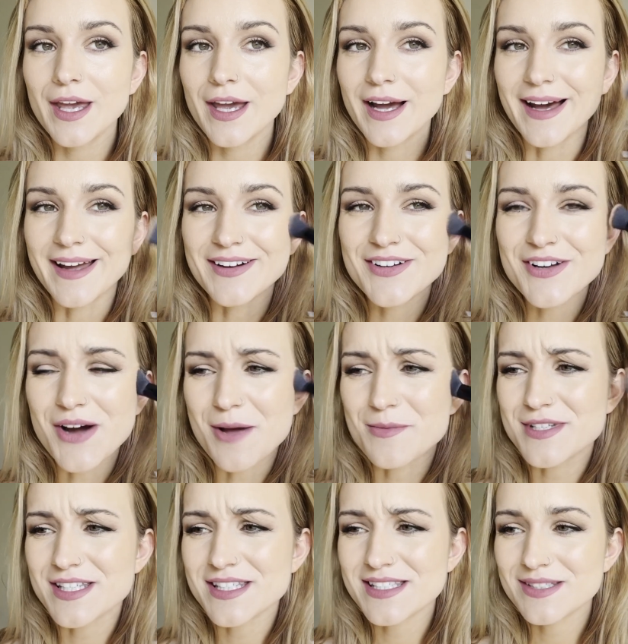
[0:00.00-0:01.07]
I don't know,
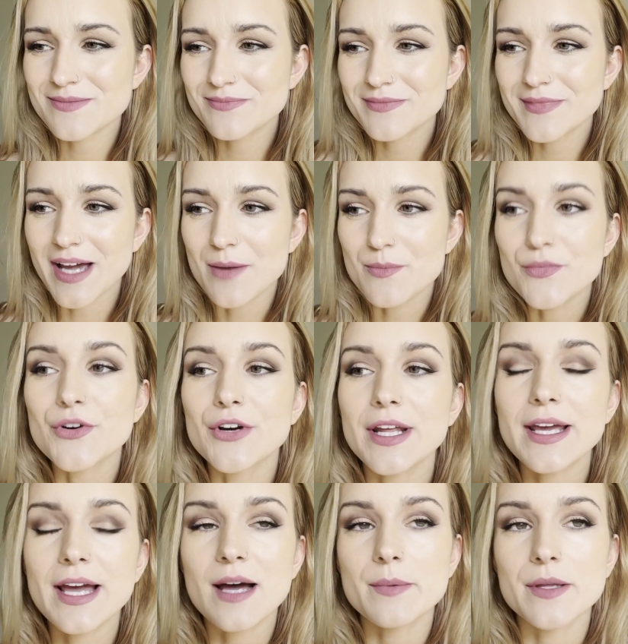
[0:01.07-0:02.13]
I'm pretty
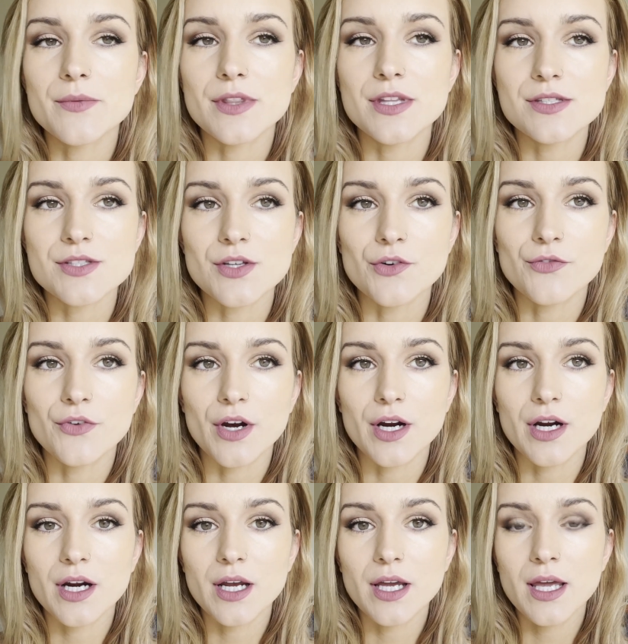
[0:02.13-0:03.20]
happy with it so
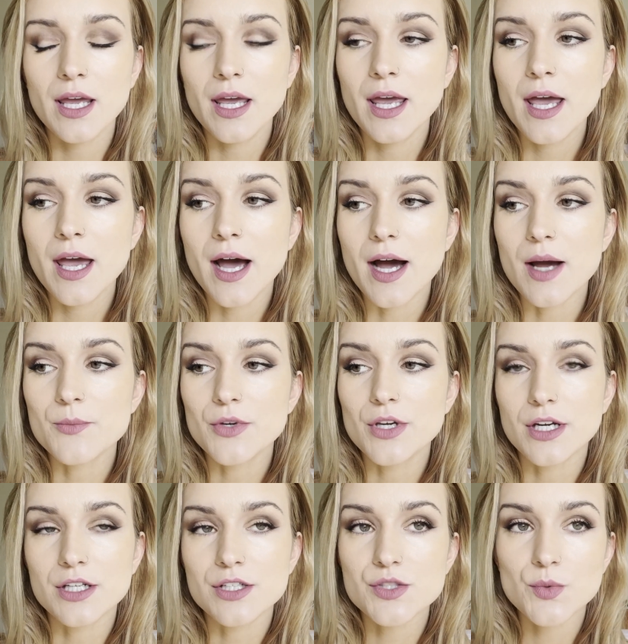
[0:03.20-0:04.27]
far. I'm
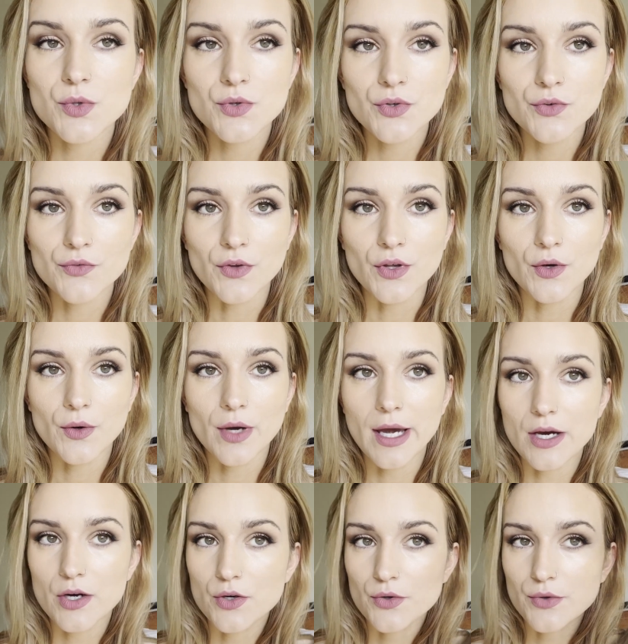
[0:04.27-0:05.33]
gonna do a review
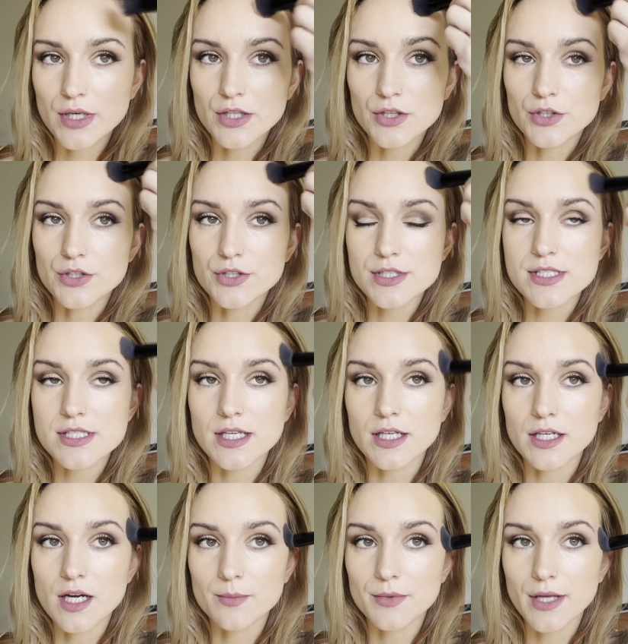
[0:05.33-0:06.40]
how it looks in a
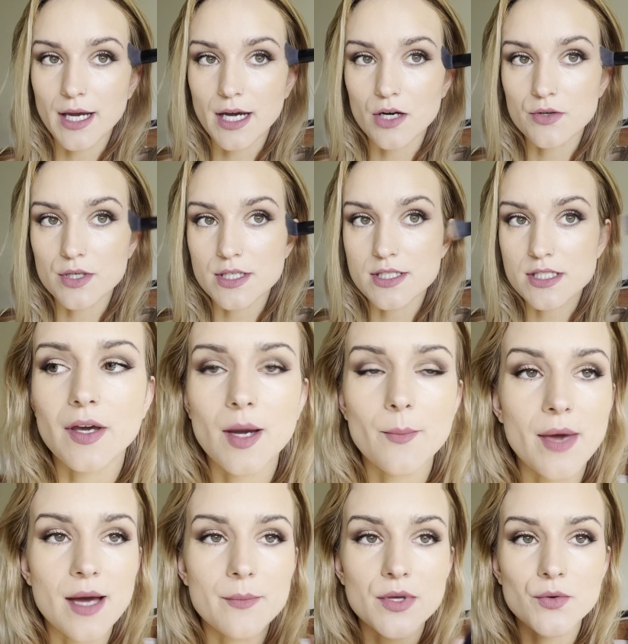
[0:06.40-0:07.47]
couple hours. I'm
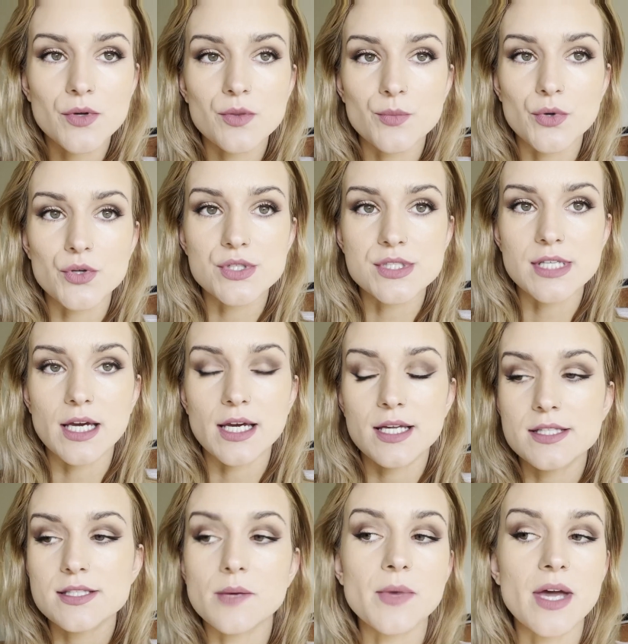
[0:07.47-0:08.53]
happy with both
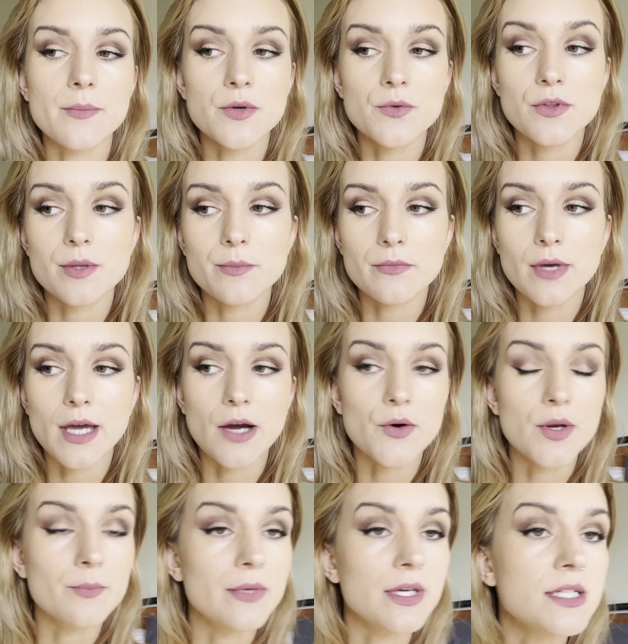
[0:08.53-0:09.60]
sides. I'm happy with how
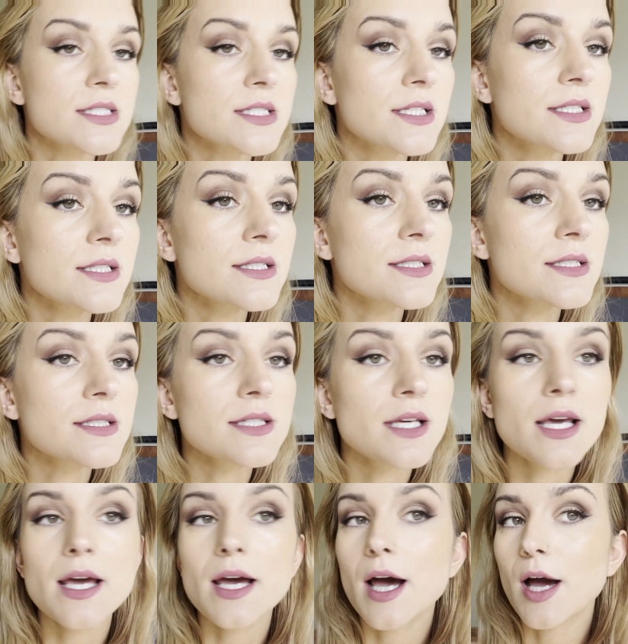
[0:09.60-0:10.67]
it mixes.
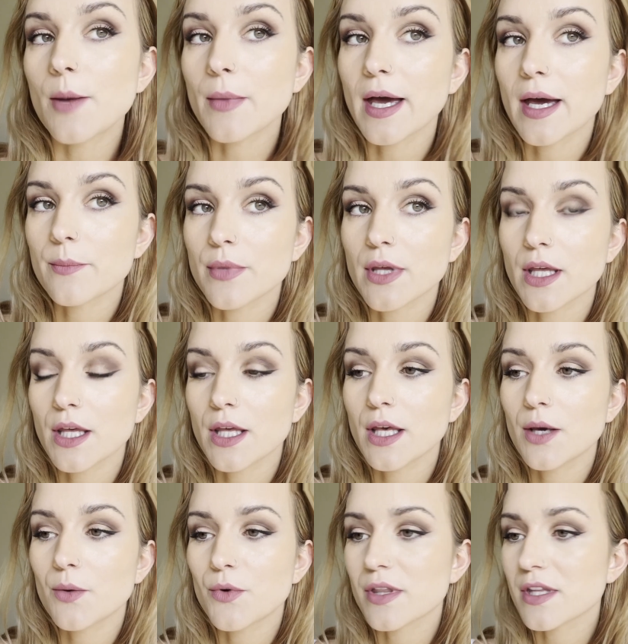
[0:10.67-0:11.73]
I'm happy
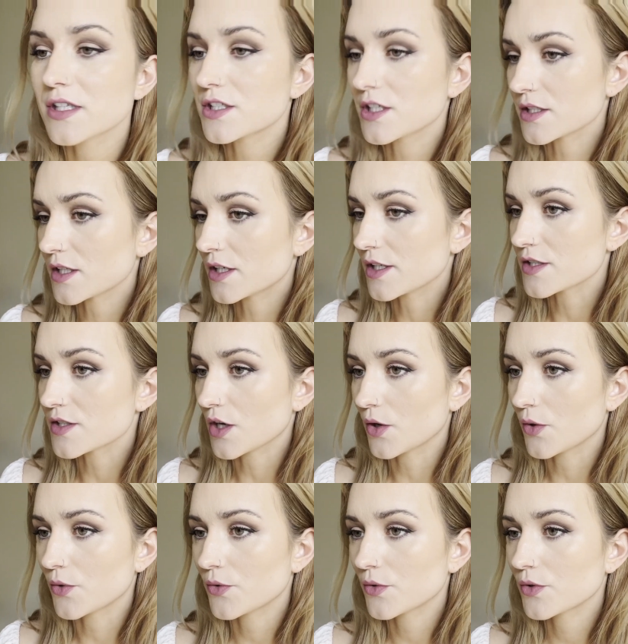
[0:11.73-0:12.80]
with it just on its
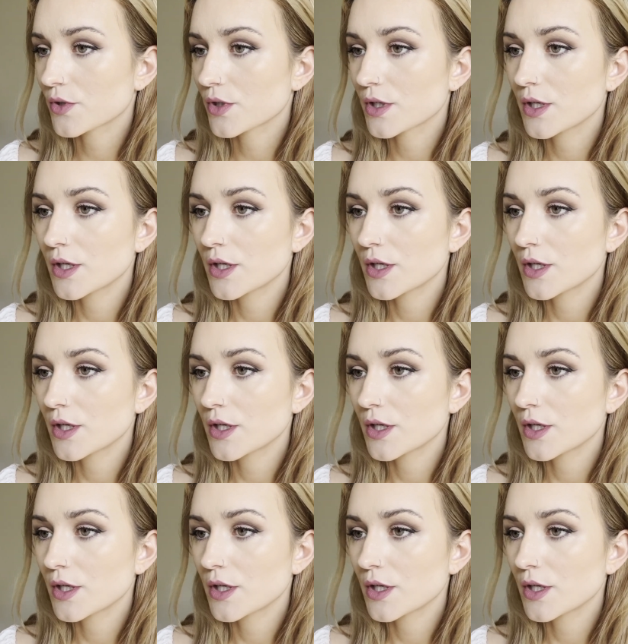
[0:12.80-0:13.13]
own,